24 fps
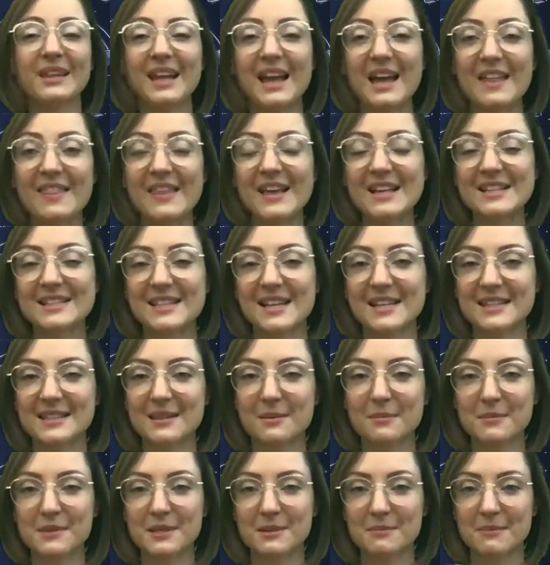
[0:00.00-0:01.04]
And they sent
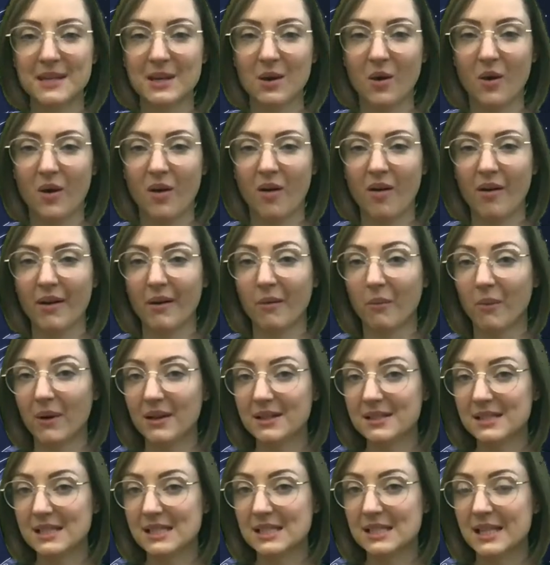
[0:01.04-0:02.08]
them to me all at
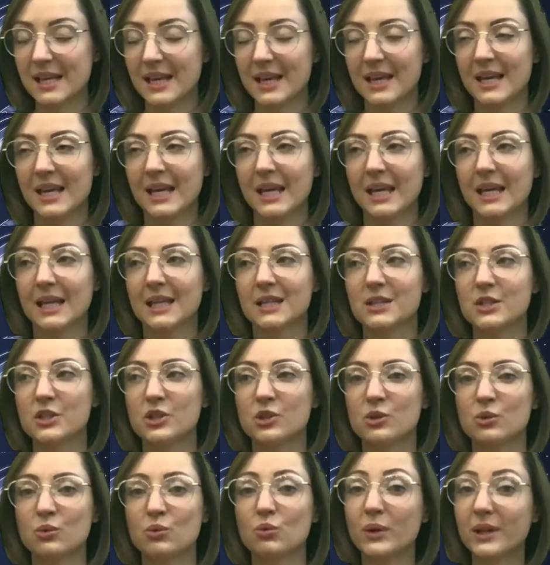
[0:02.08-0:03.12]
once in
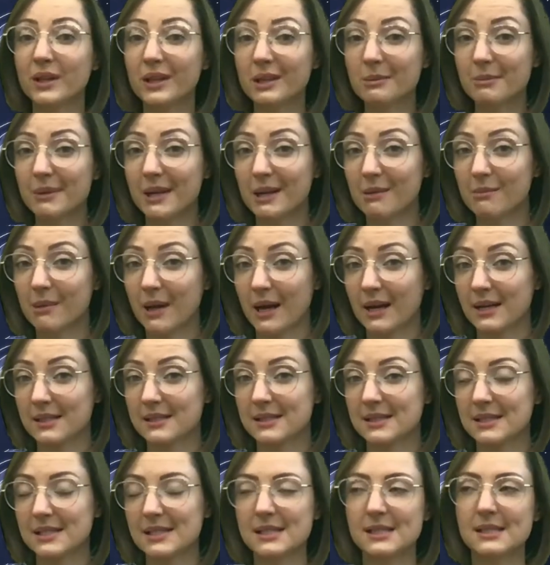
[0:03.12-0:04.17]
two really big
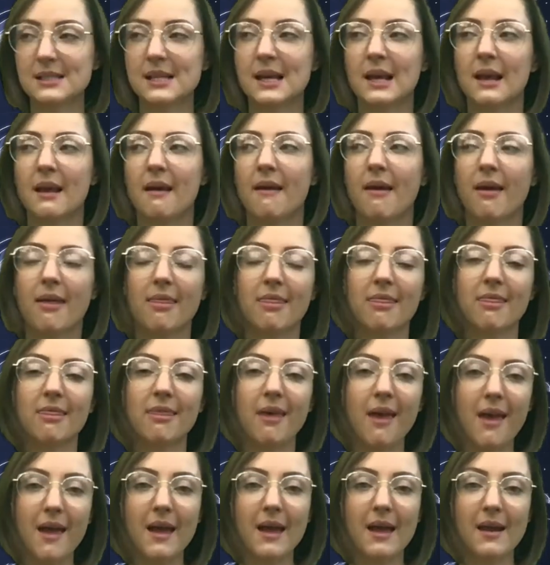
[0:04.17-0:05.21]
boxes. And
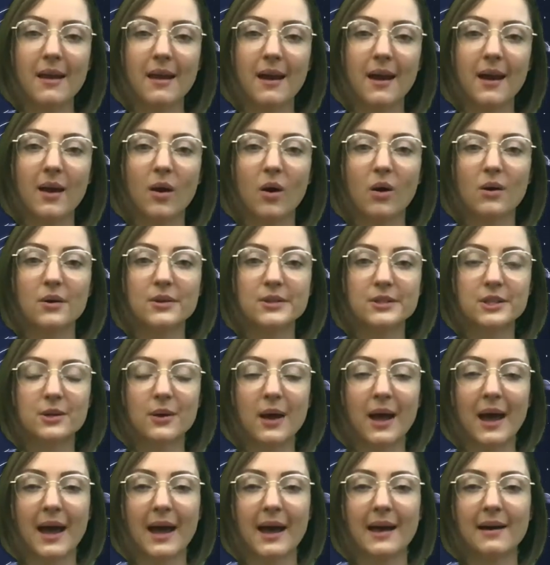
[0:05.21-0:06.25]
then I also
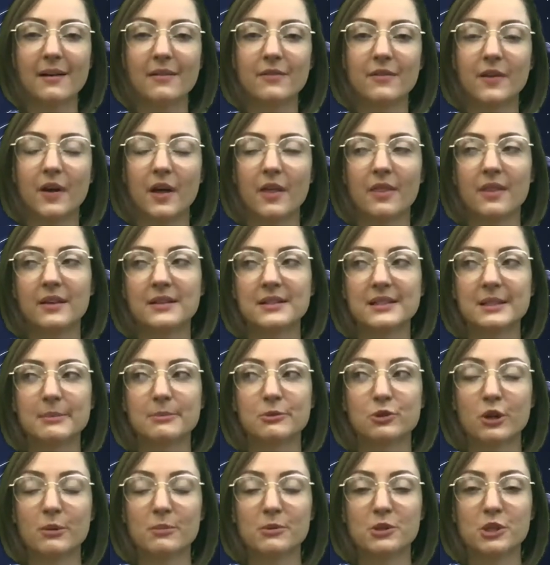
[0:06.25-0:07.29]
have the
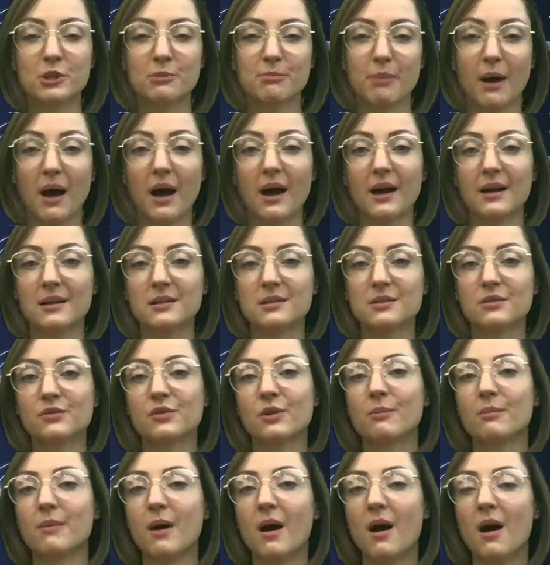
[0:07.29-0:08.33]
subscription box
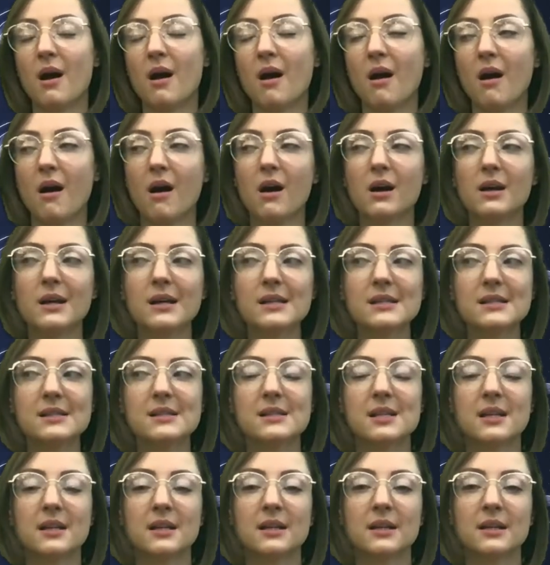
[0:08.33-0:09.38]
from
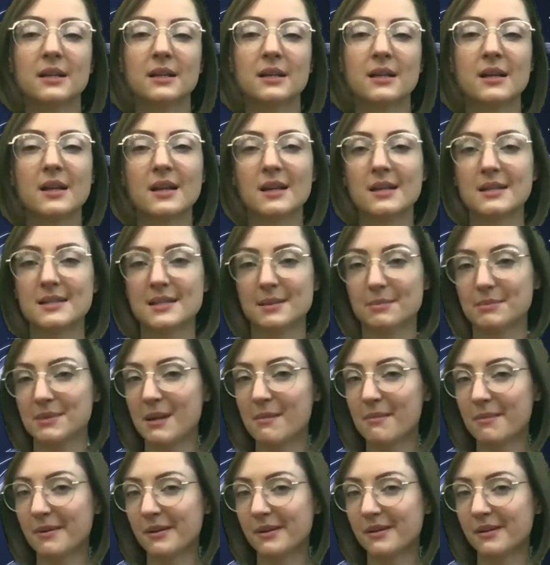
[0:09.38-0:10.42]
August,
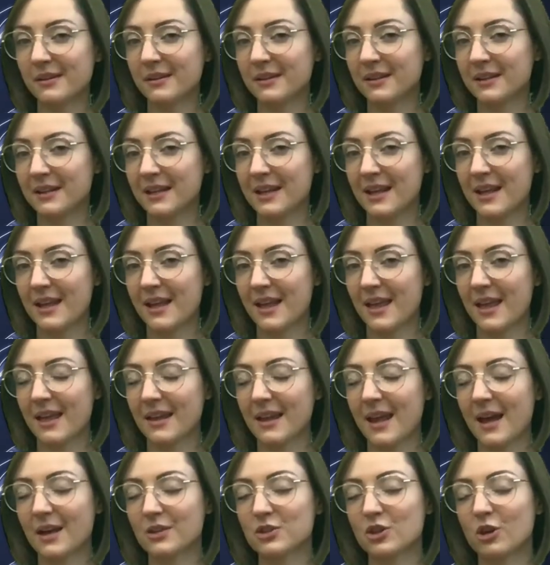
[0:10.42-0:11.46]
September, and
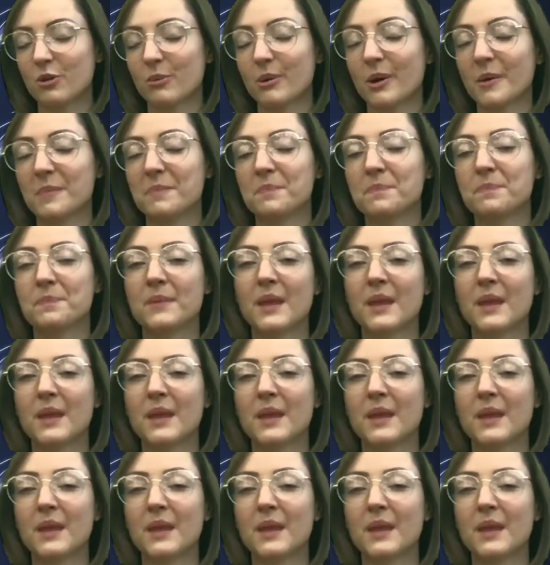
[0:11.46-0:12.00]
October.